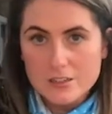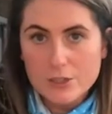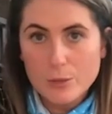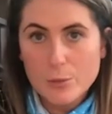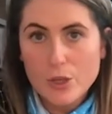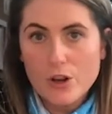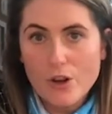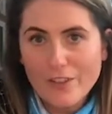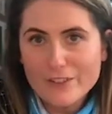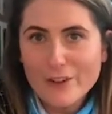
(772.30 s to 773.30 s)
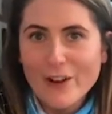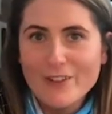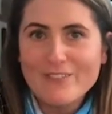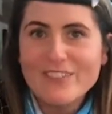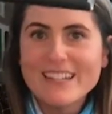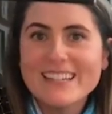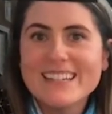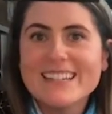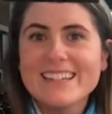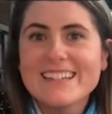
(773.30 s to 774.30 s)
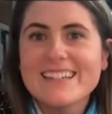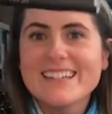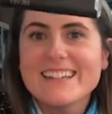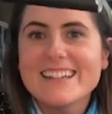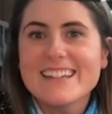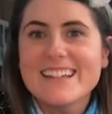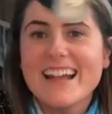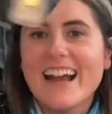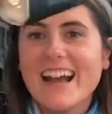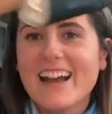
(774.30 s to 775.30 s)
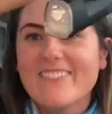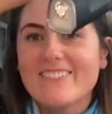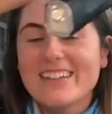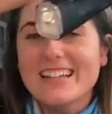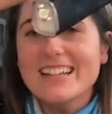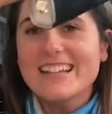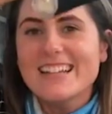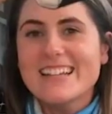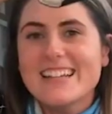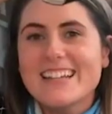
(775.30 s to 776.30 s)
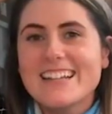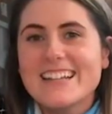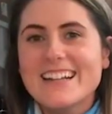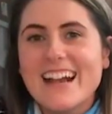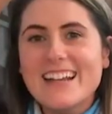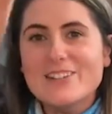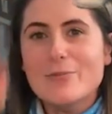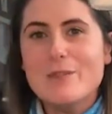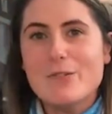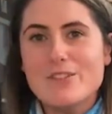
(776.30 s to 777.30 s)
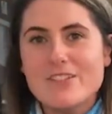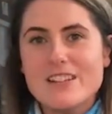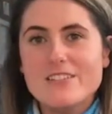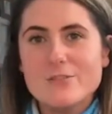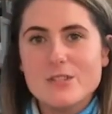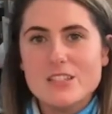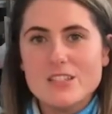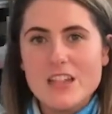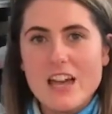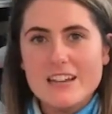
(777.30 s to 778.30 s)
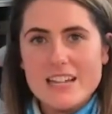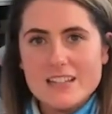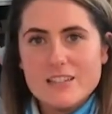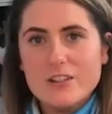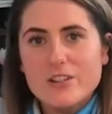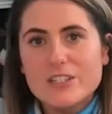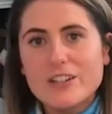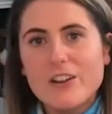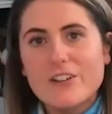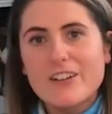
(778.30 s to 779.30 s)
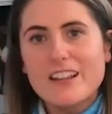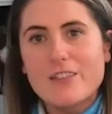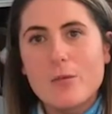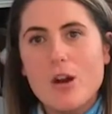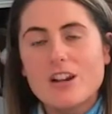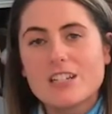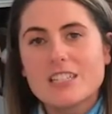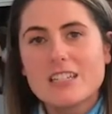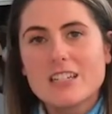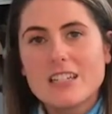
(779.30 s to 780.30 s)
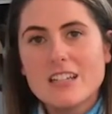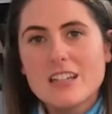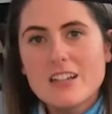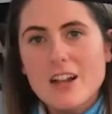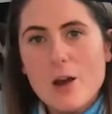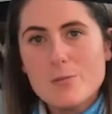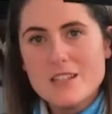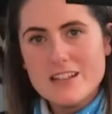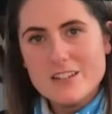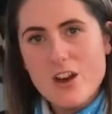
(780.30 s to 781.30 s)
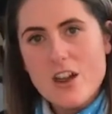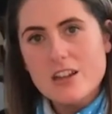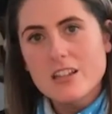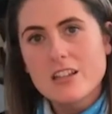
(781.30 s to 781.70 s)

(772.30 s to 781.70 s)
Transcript: computer on the top, and your beam underneath, so it's just that neat solution underneath the bars, upside down.